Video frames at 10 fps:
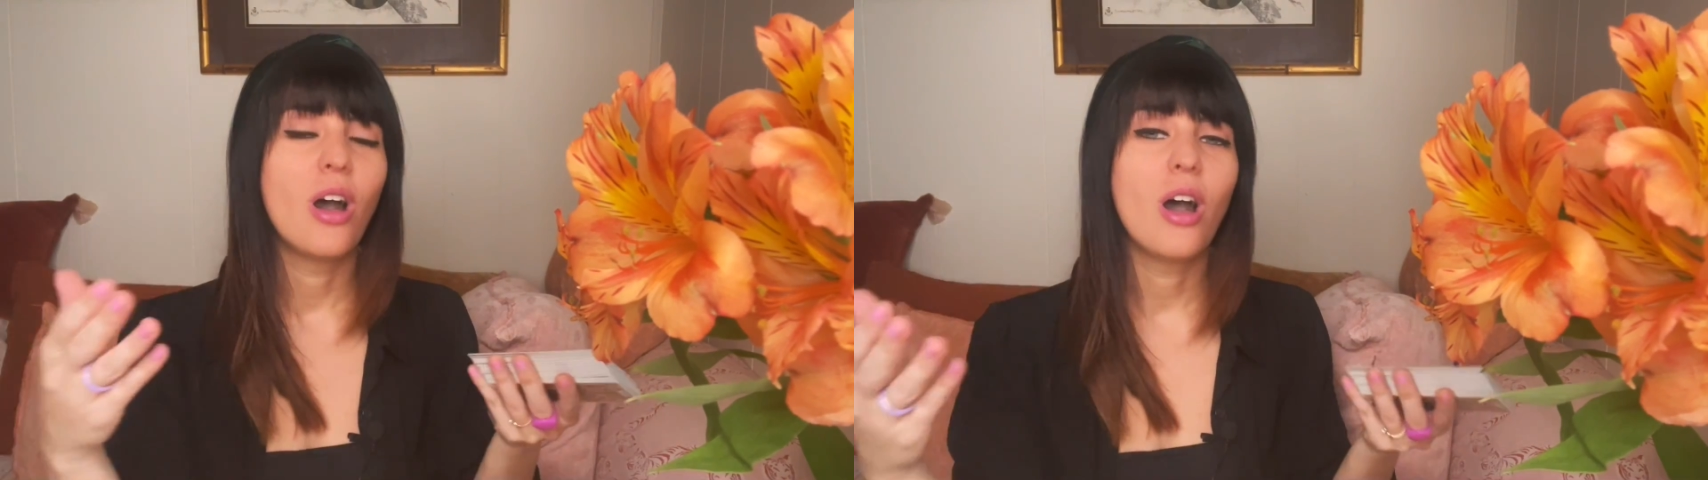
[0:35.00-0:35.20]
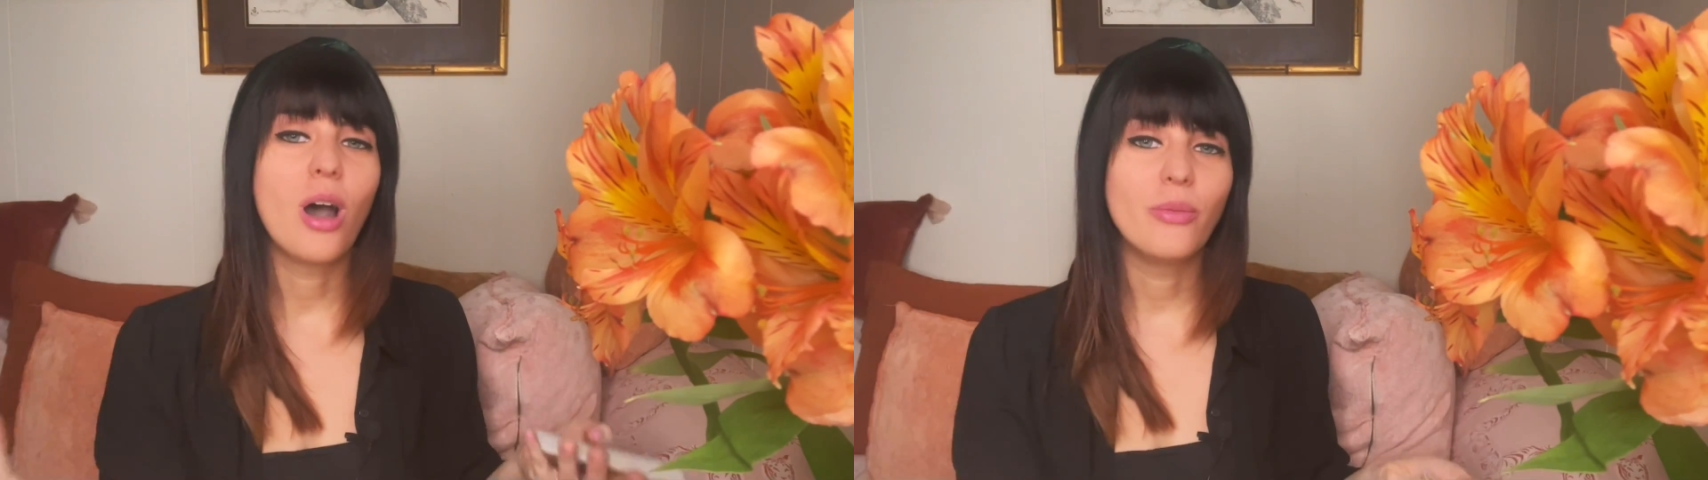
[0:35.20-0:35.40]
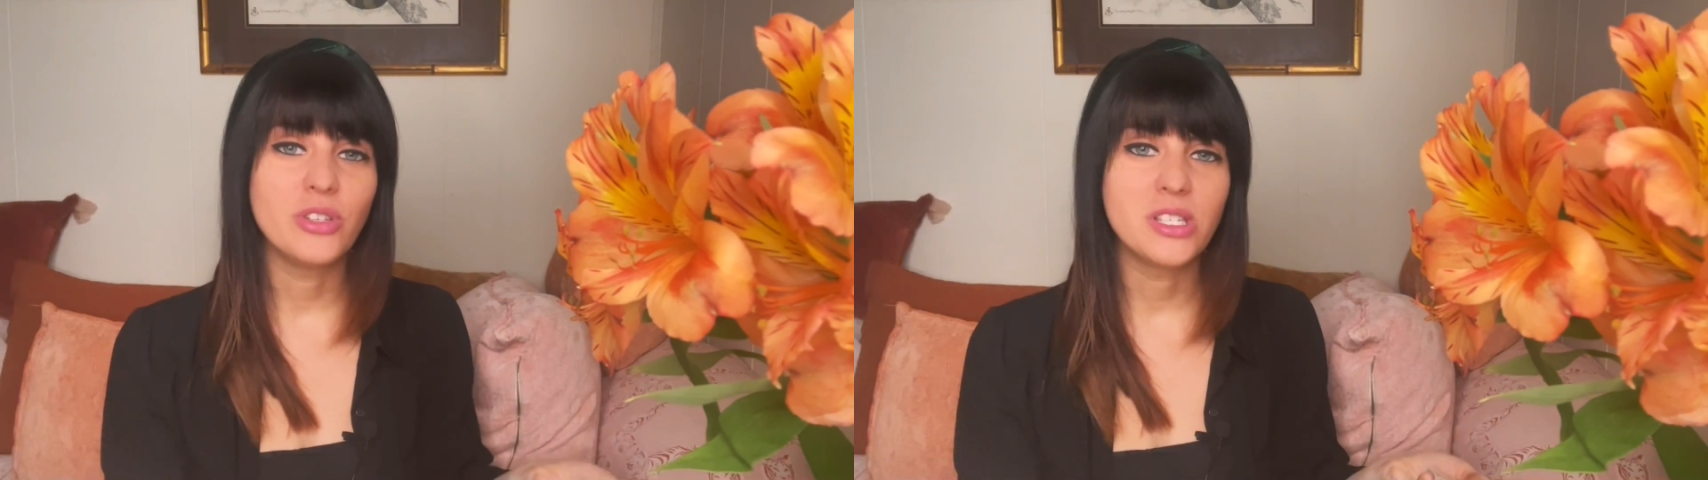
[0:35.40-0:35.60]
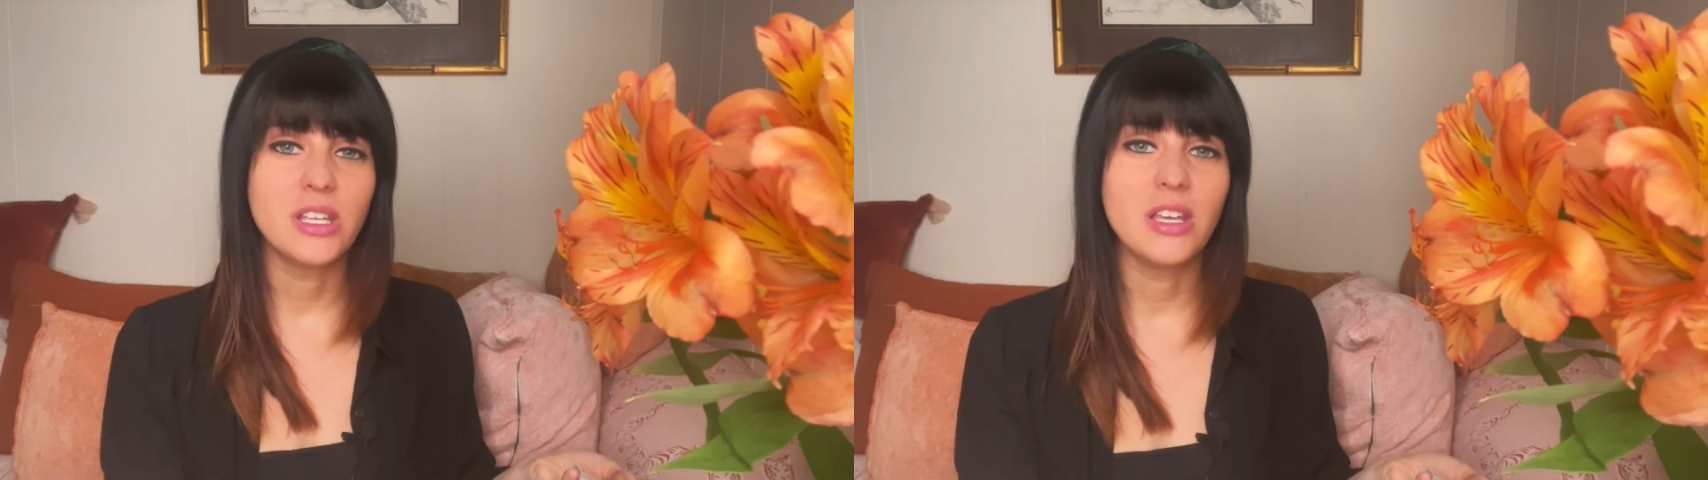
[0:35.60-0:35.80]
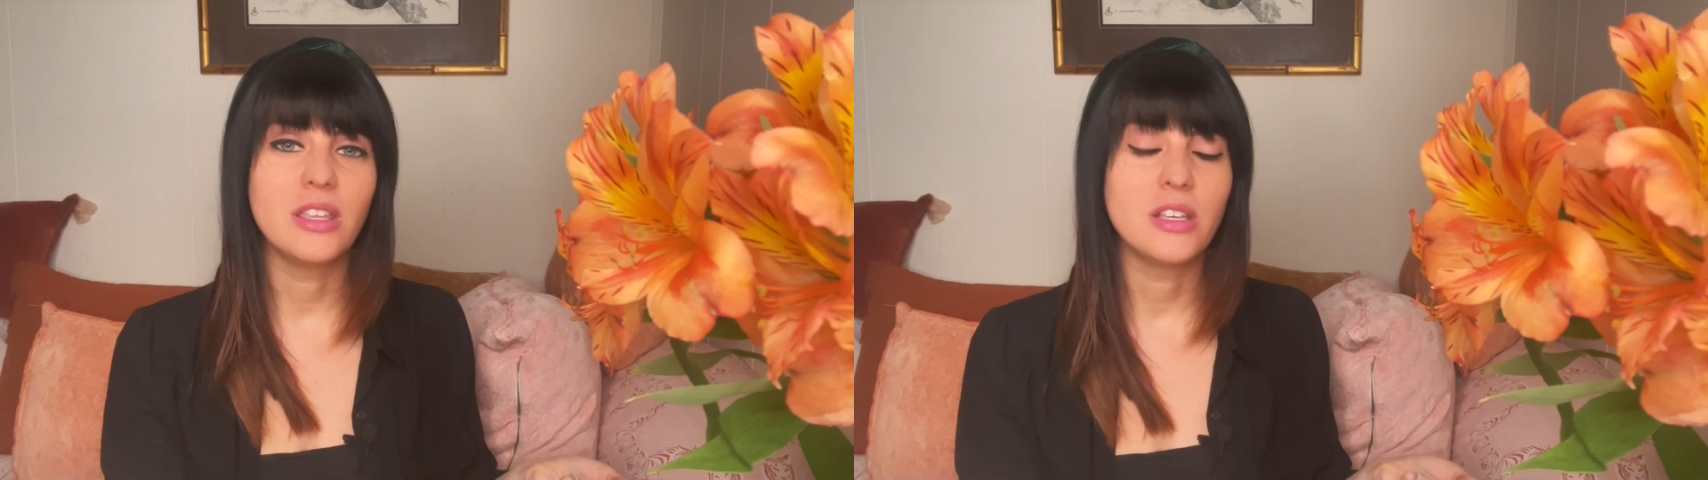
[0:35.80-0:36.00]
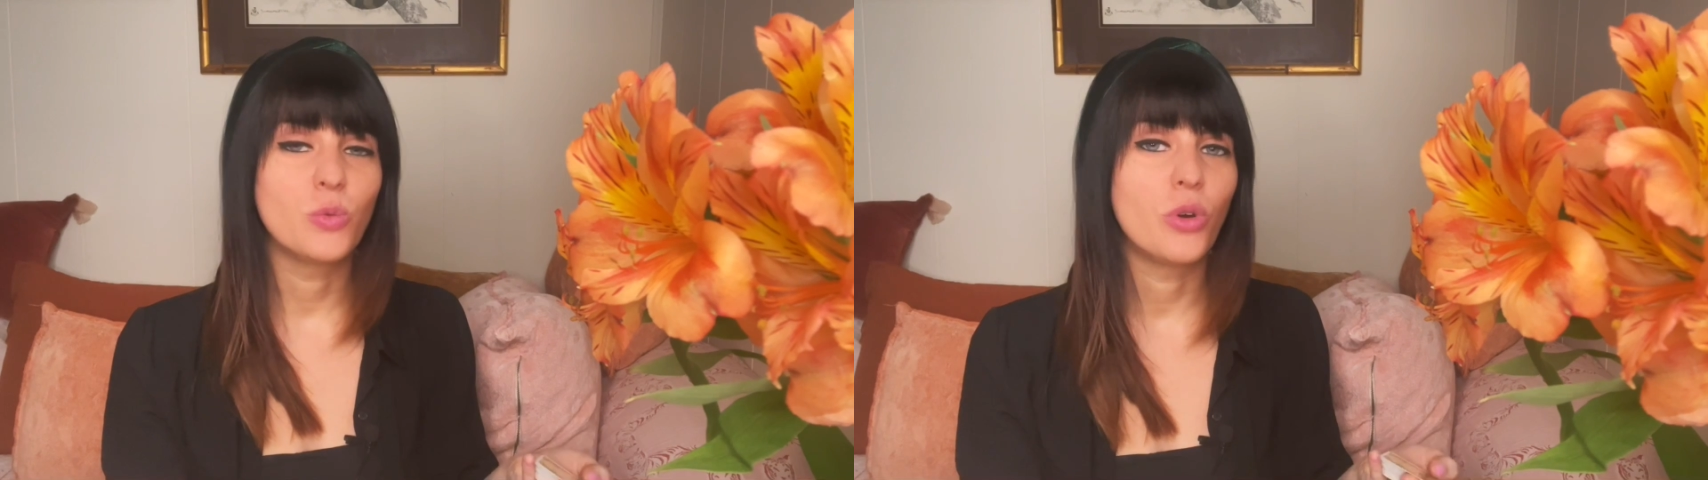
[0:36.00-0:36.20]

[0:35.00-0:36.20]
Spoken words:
Obviously, this